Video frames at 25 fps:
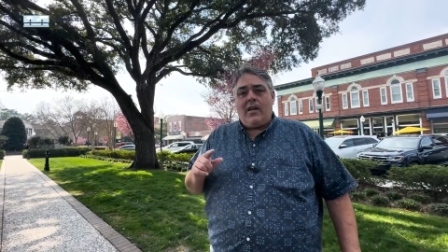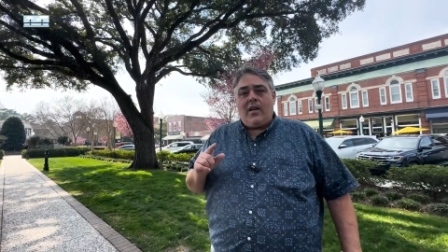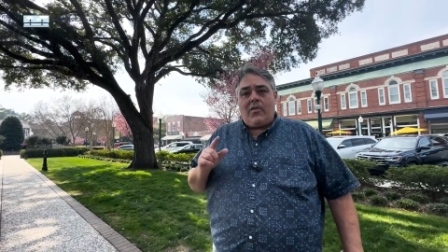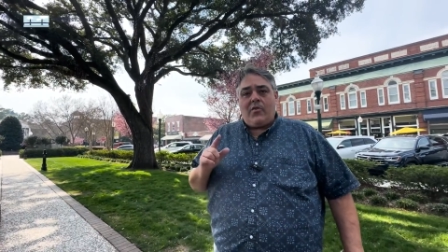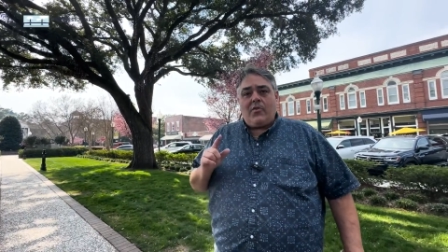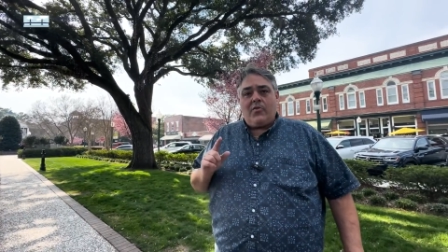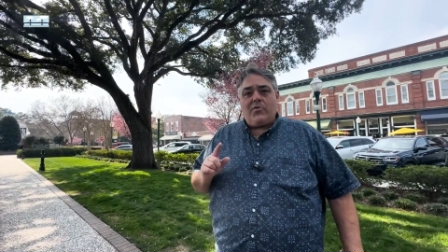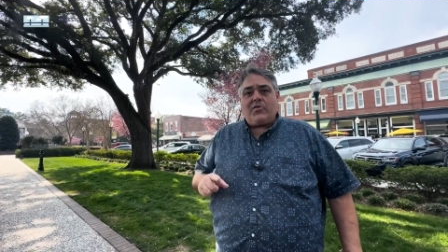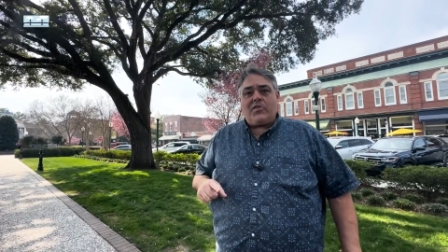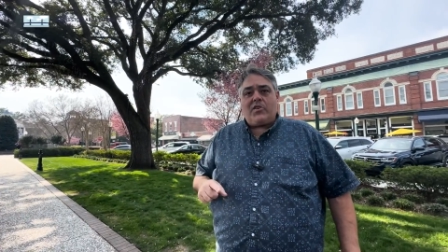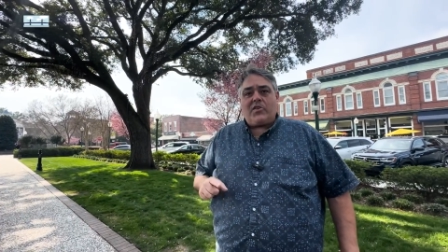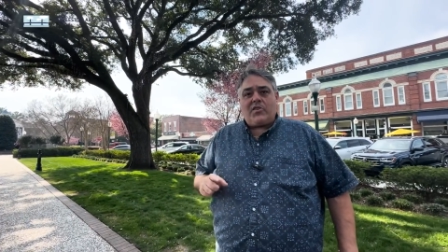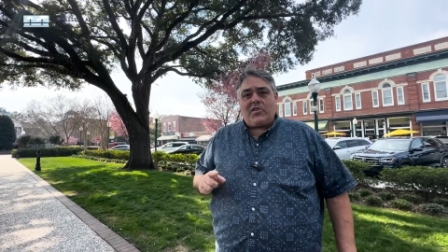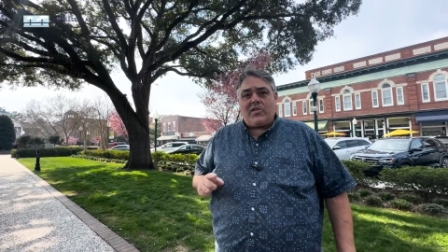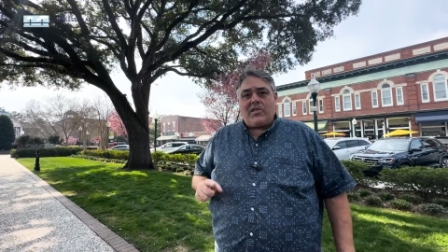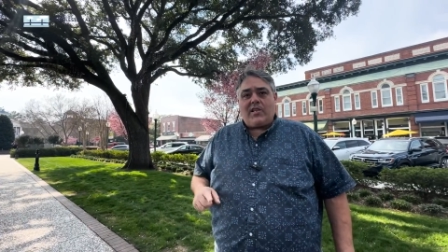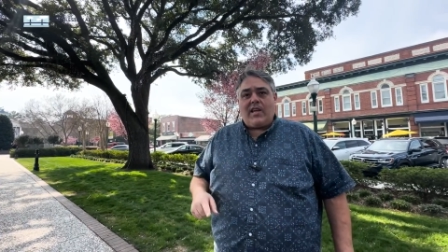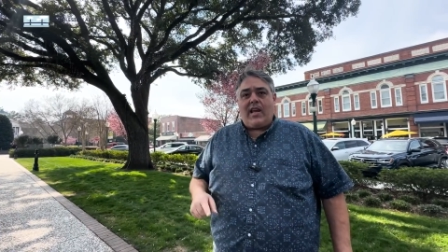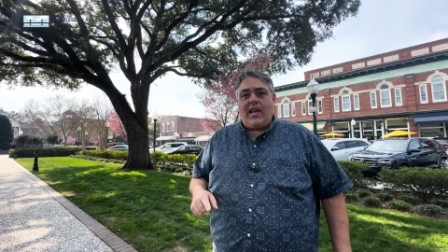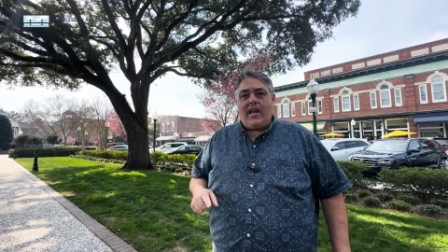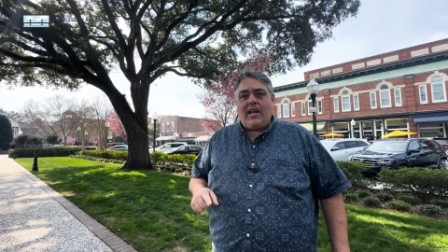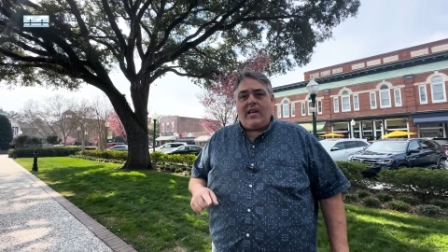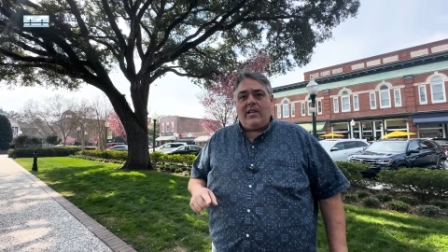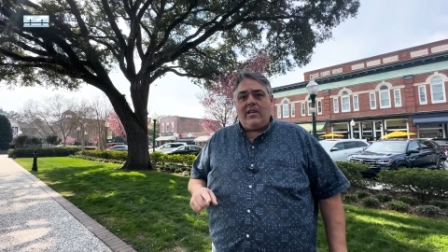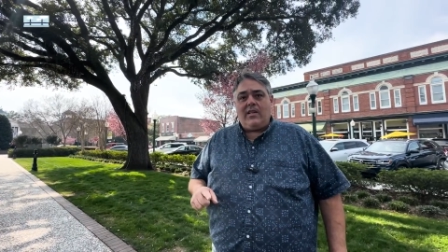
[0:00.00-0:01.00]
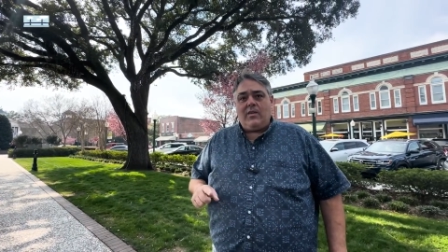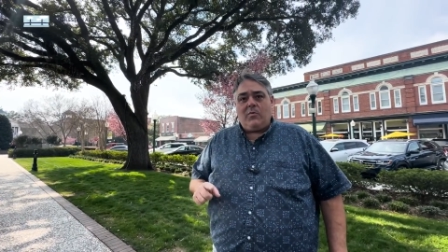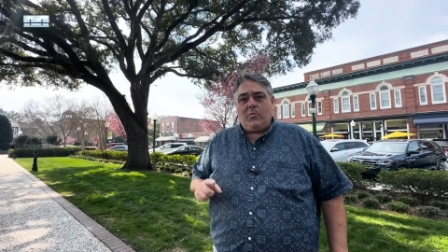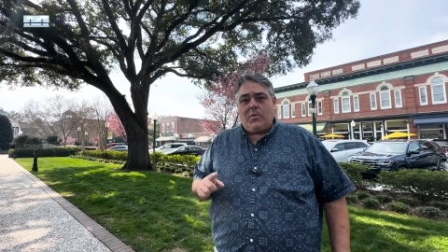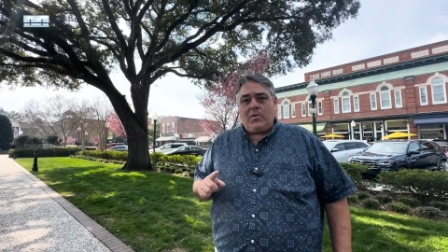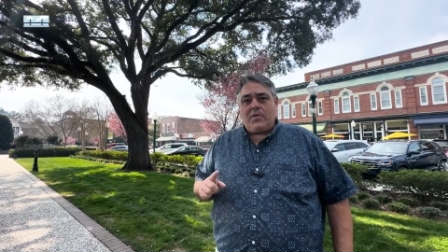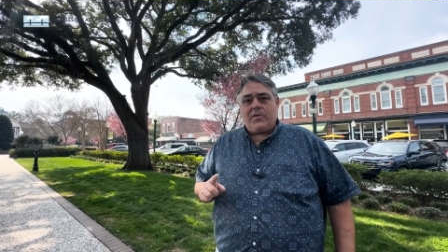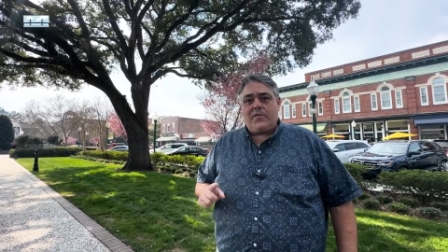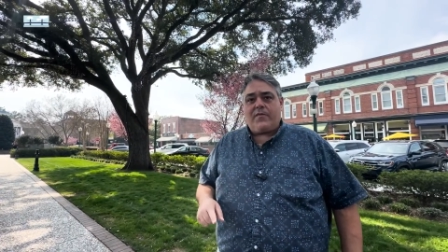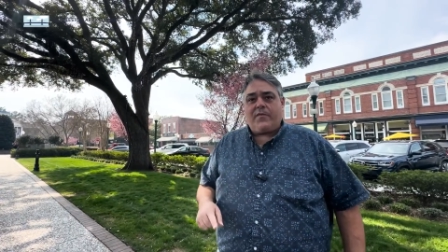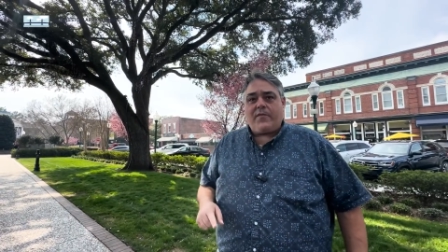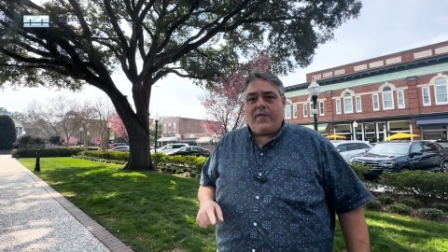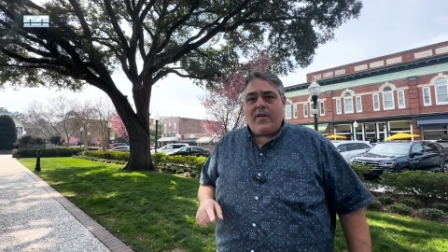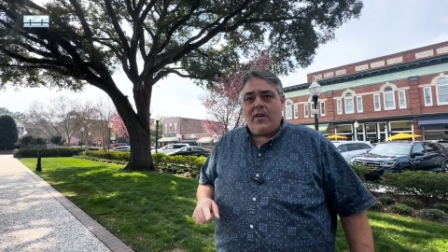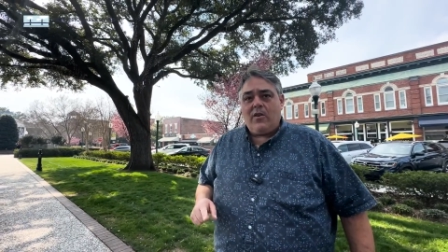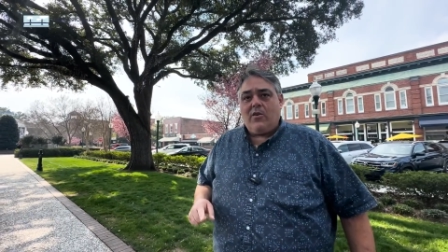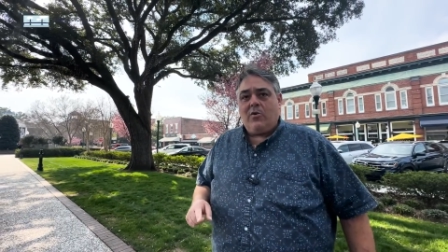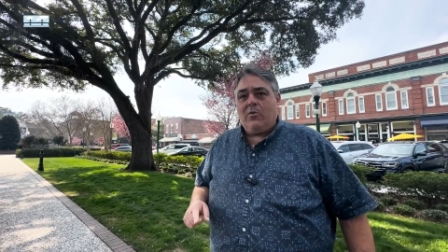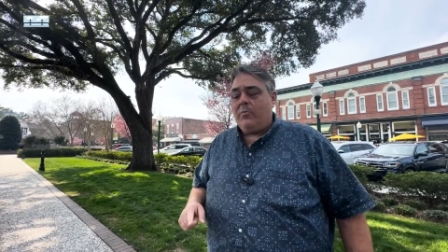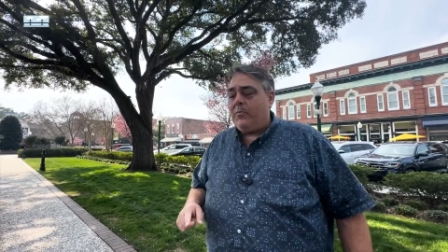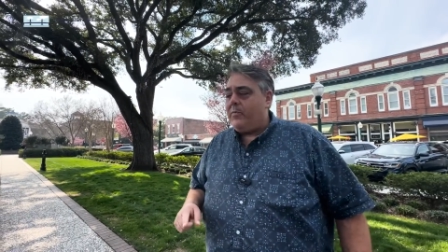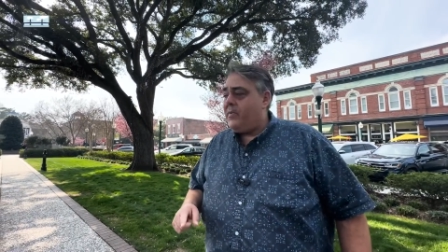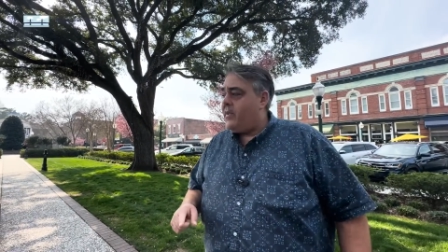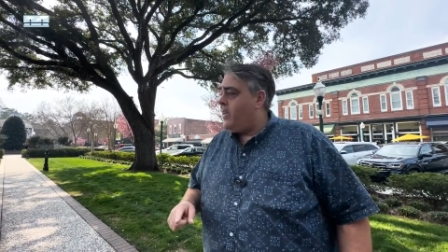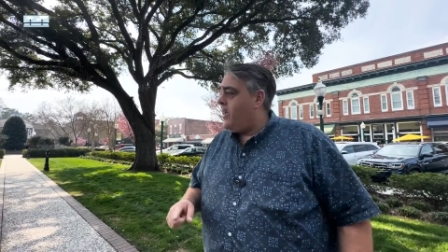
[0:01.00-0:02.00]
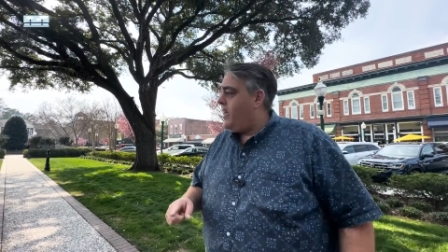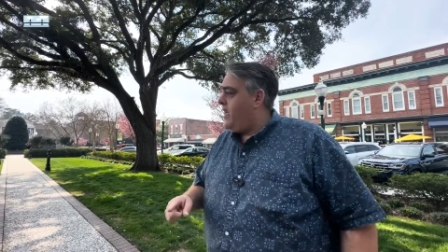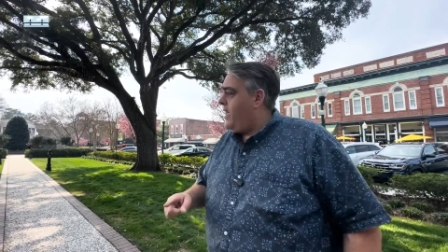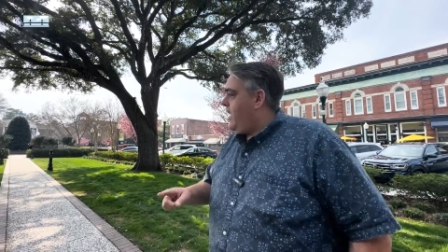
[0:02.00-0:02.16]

there's a scene that was filmed